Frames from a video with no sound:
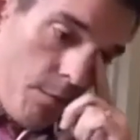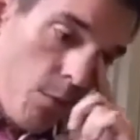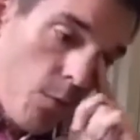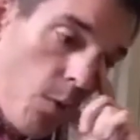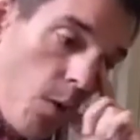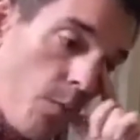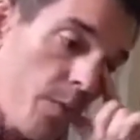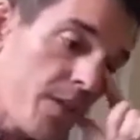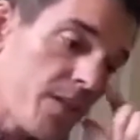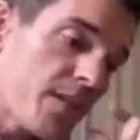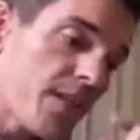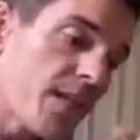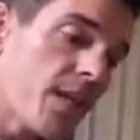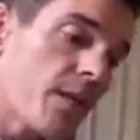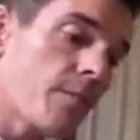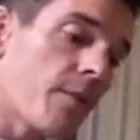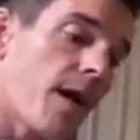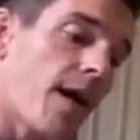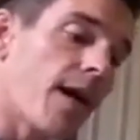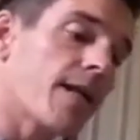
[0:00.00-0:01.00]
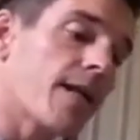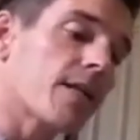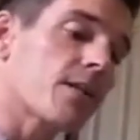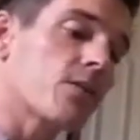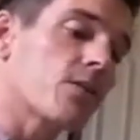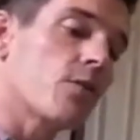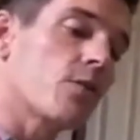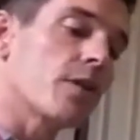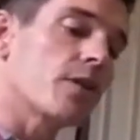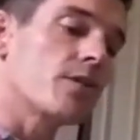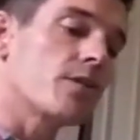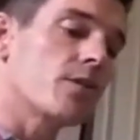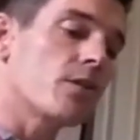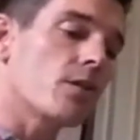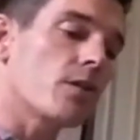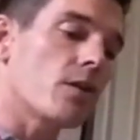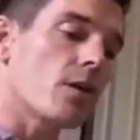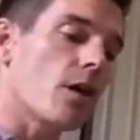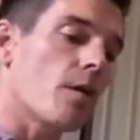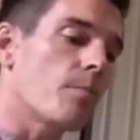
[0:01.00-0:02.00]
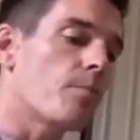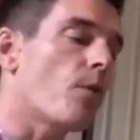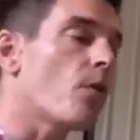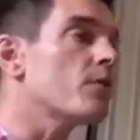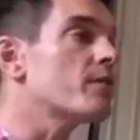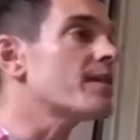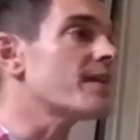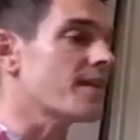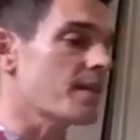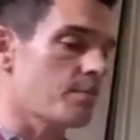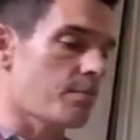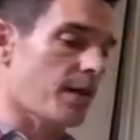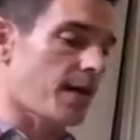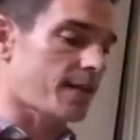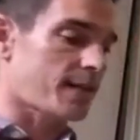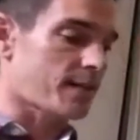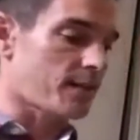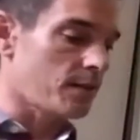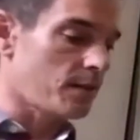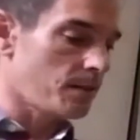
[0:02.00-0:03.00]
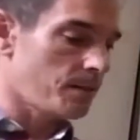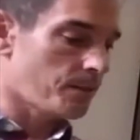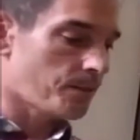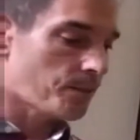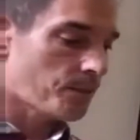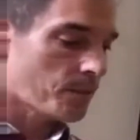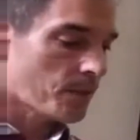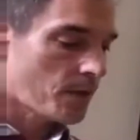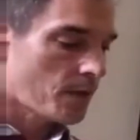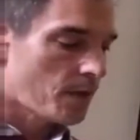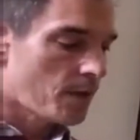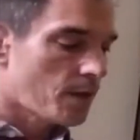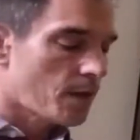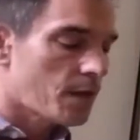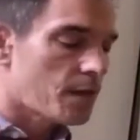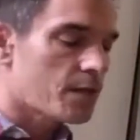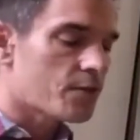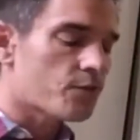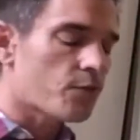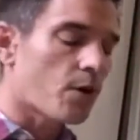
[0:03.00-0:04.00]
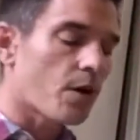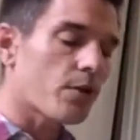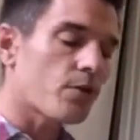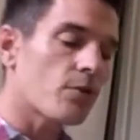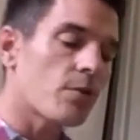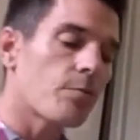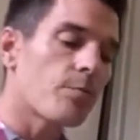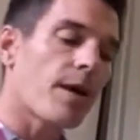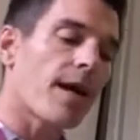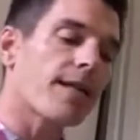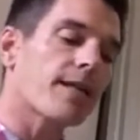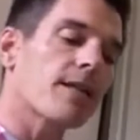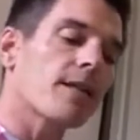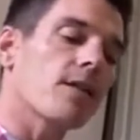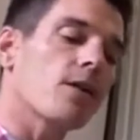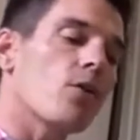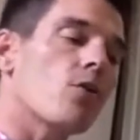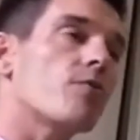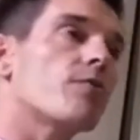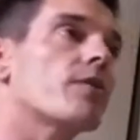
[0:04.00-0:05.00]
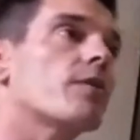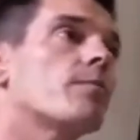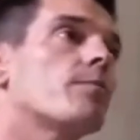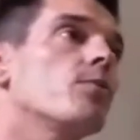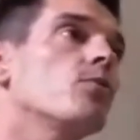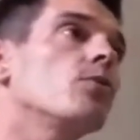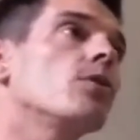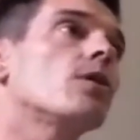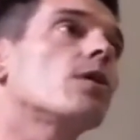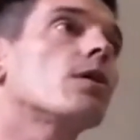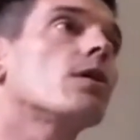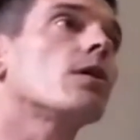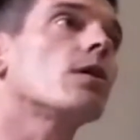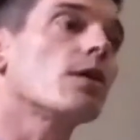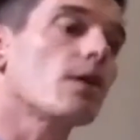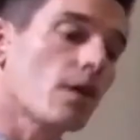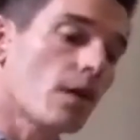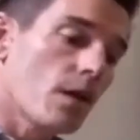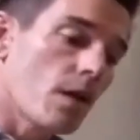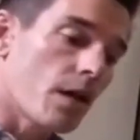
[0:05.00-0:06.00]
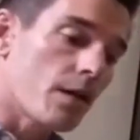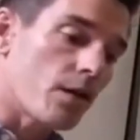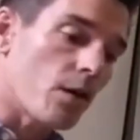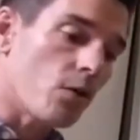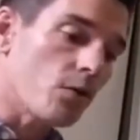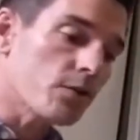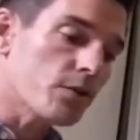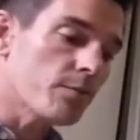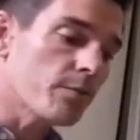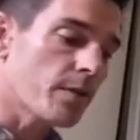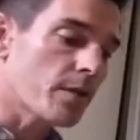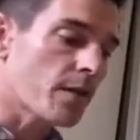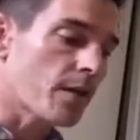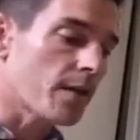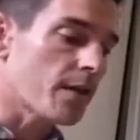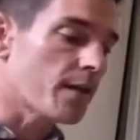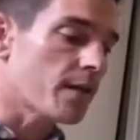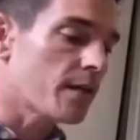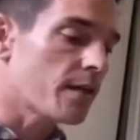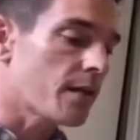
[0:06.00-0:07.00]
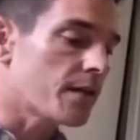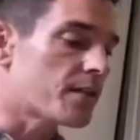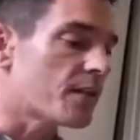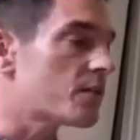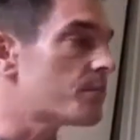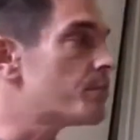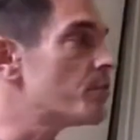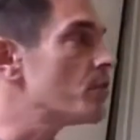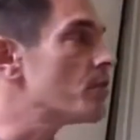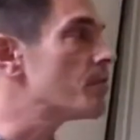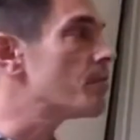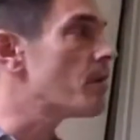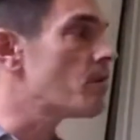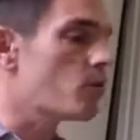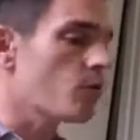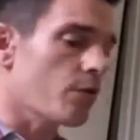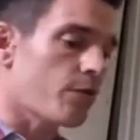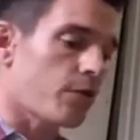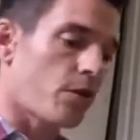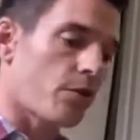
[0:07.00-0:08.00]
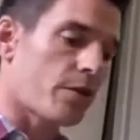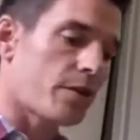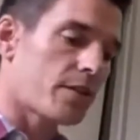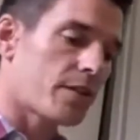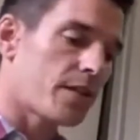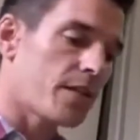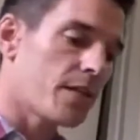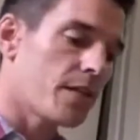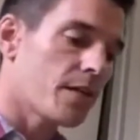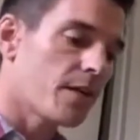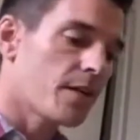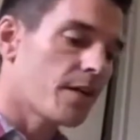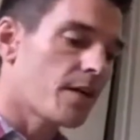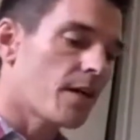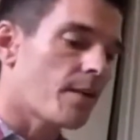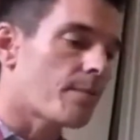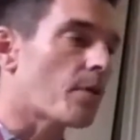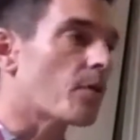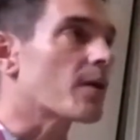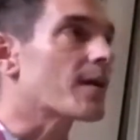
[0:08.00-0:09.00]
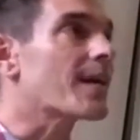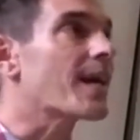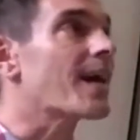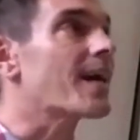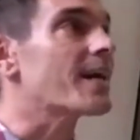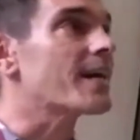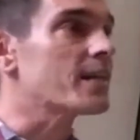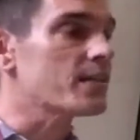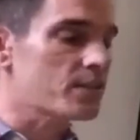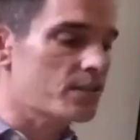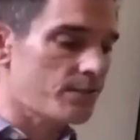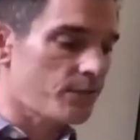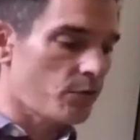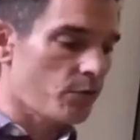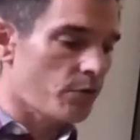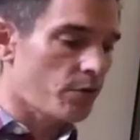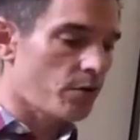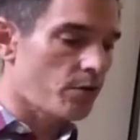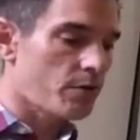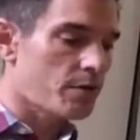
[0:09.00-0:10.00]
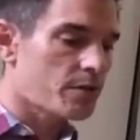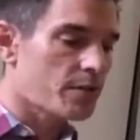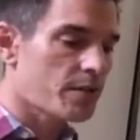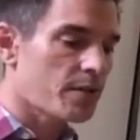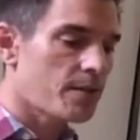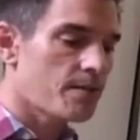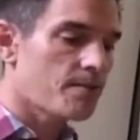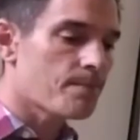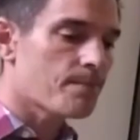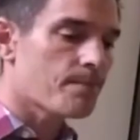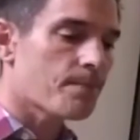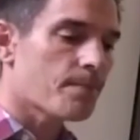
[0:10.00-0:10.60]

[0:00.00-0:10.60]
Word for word: But what we see in my anecdote is not a bodily battle, it is rather a battle over the book, and ultimately a dispute about authority, about kinds of authority,